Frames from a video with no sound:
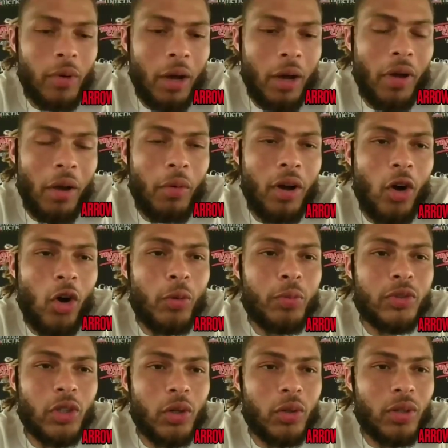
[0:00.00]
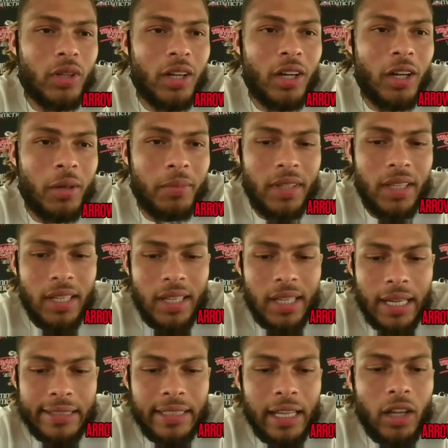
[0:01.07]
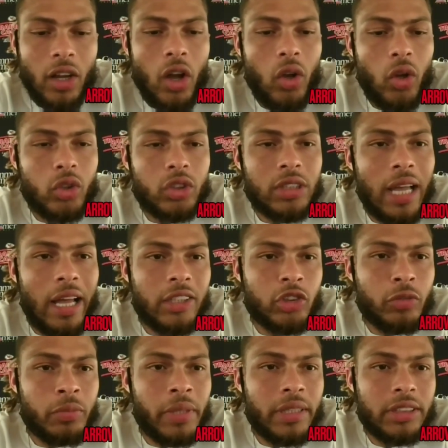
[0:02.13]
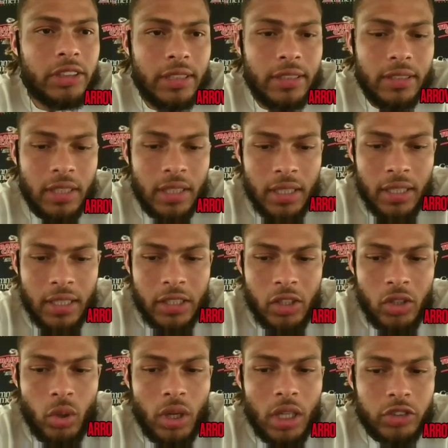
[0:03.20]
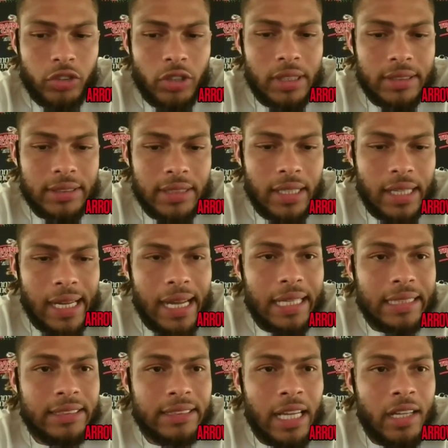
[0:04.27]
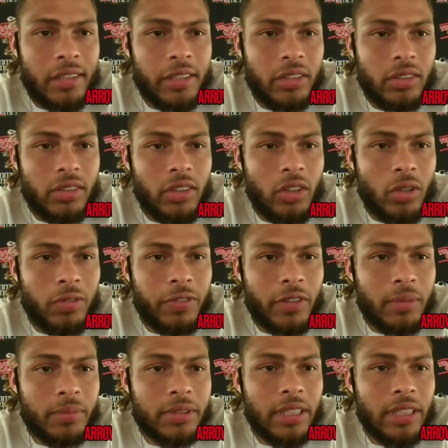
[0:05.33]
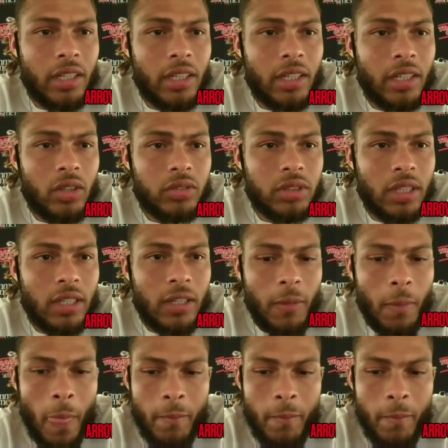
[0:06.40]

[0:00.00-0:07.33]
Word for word: well, I would hope so. Um, I think all those guys you mentioned you know, has really set a high standard, you know, for themselves. Uh,